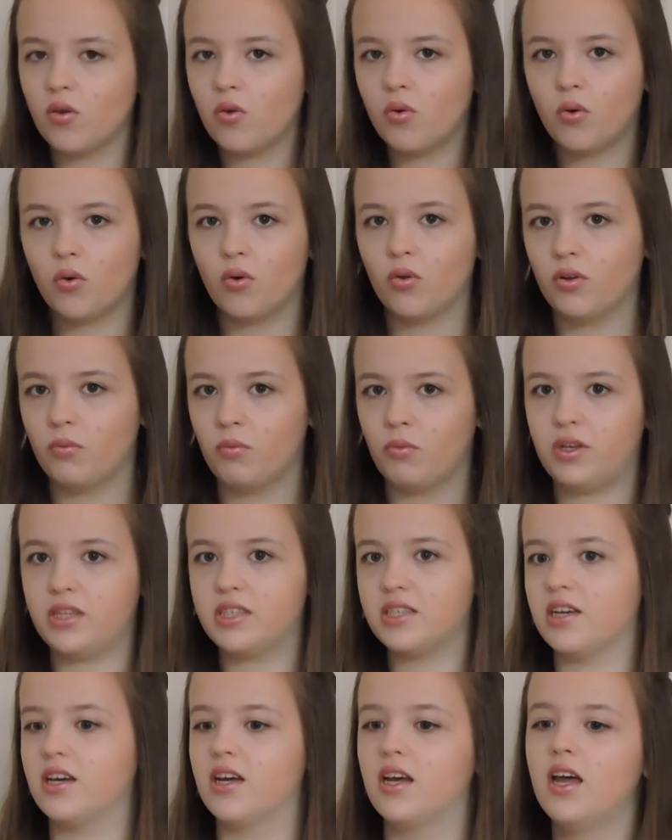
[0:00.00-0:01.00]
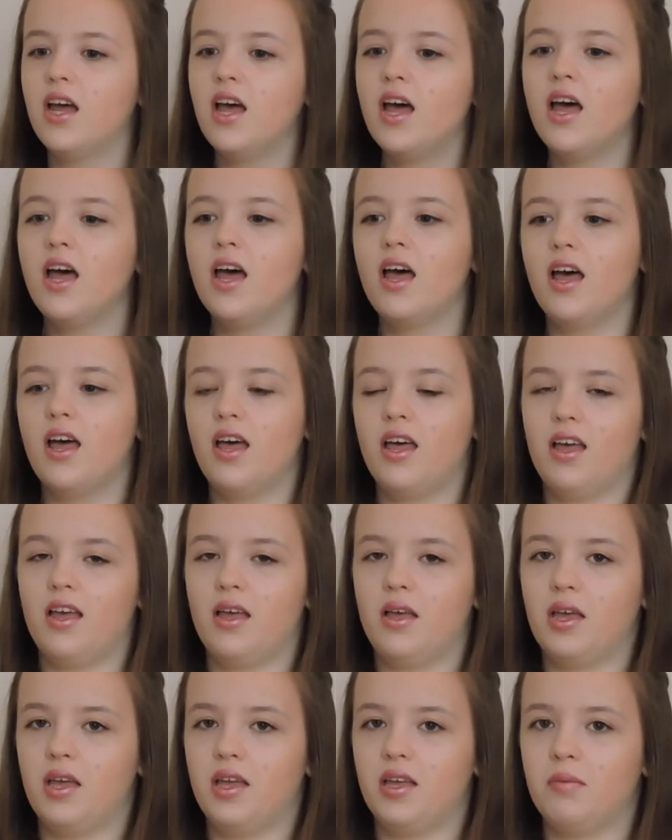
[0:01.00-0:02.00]
all in winter.
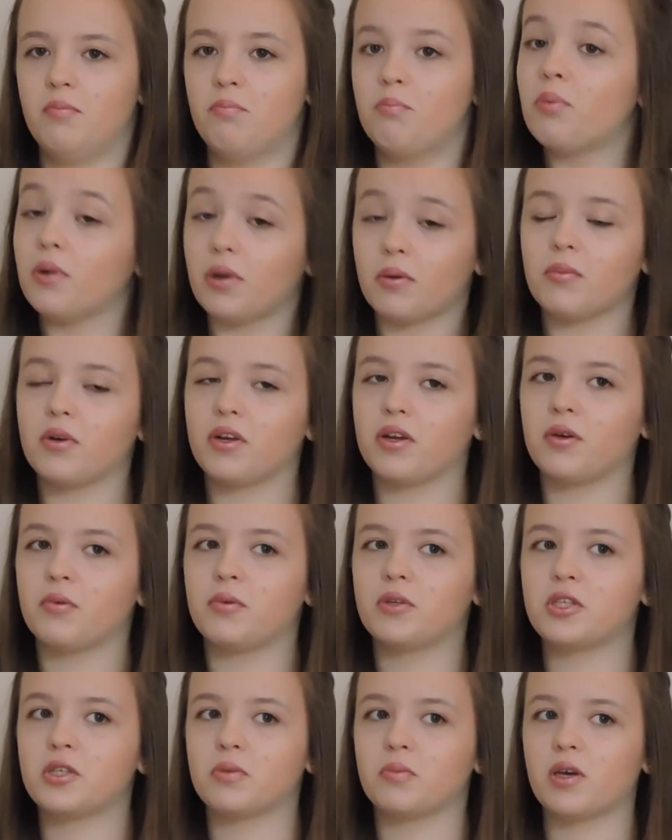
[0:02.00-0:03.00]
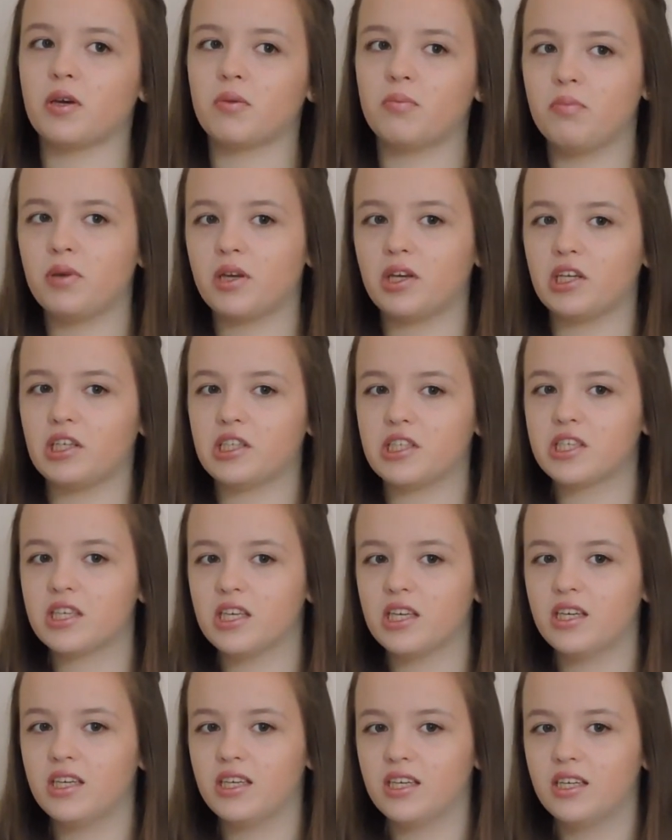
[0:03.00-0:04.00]
But I'm going to go with summer because